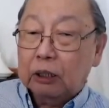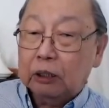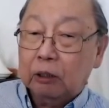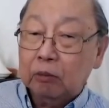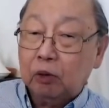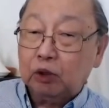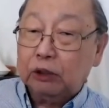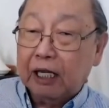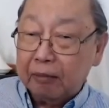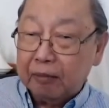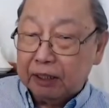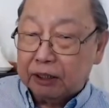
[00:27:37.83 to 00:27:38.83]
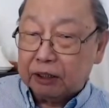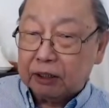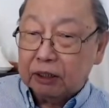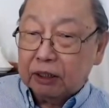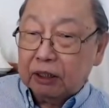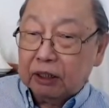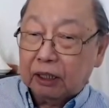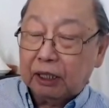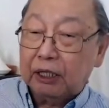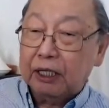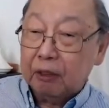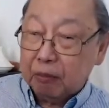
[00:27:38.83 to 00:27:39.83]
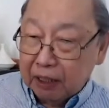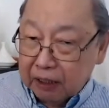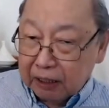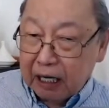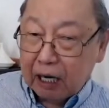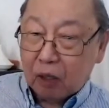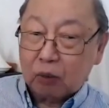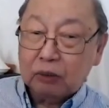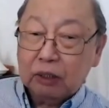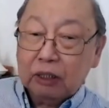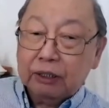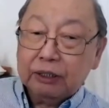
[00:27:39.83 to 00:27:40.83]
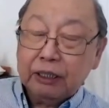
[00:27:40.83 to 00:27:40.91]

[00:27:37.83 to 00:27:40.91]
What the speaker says: the most damage in Mindanao.